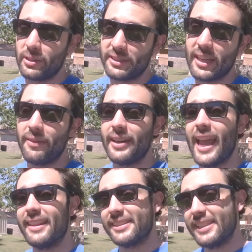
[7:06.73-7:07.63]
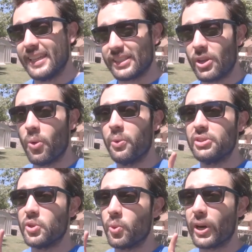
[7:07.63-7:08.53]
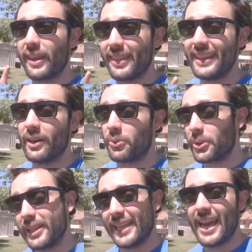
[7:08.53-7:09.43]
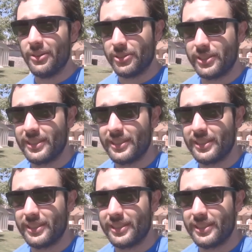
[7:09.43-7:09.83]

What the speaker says: the 7 and the 6, which is where I think it really counts.